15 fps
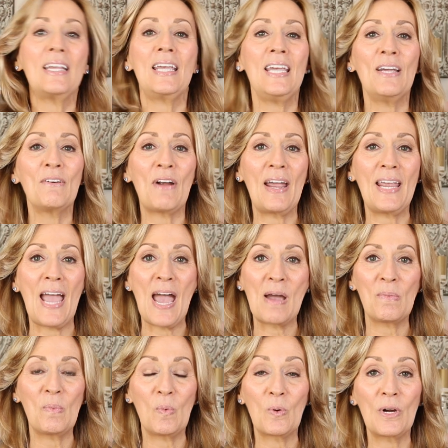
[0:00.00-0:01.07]
Here I
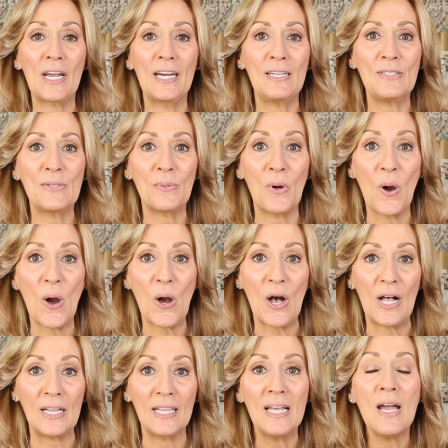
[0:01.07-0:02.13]
am. We're going to do a
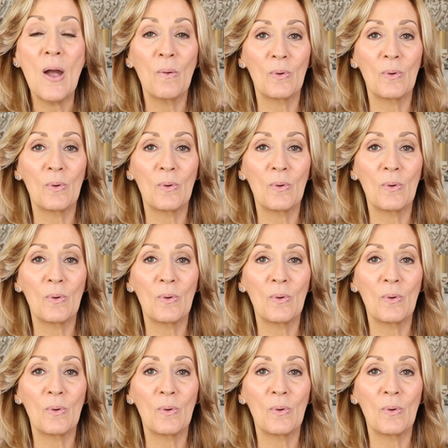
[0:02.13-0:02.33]
haul.